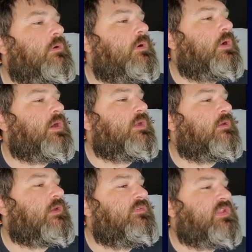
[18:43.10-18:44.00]
Alright,
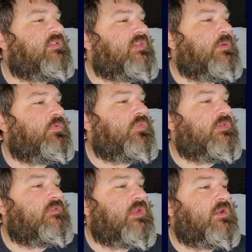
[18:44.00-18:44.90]
here, give an example.
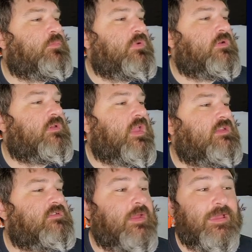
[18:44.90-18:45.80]
Think standard
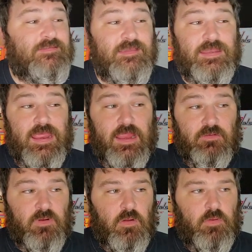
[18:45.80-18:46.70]
mitigation as an
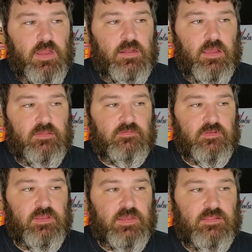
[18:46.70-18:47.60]
arrow and
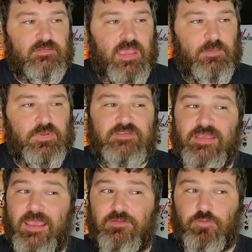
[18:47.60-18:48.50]
isolytic damage
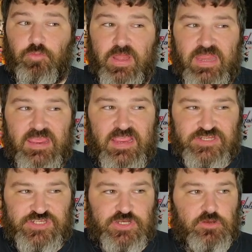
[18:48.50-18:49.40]
as
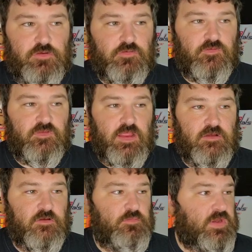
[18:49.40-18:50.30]
radiation. Your
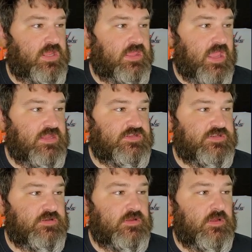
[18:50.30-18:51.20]
standard
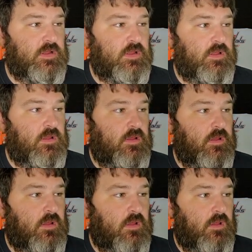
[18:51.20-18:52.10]
mitigation
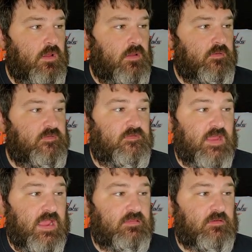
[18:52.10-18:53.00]

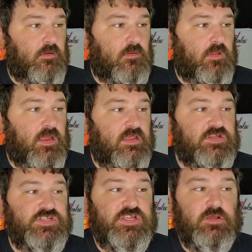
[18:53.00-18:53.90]
stats are like a
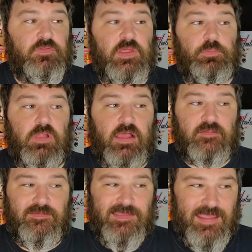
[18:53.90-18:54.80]
shield that
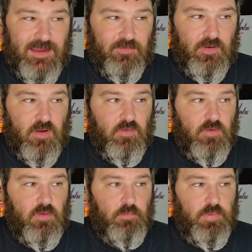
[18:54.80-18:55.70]
blocks the arrow,
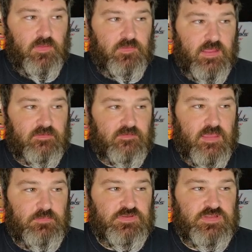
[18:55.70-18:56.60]
but that
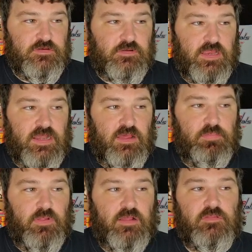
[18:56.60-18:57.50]
same shield cannot
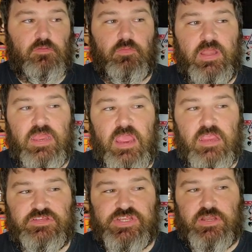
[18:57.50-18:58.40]
block the
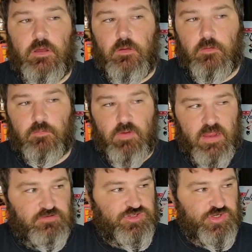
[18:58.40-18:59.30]
radiation all
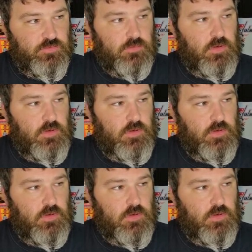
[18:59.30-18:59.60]
around you.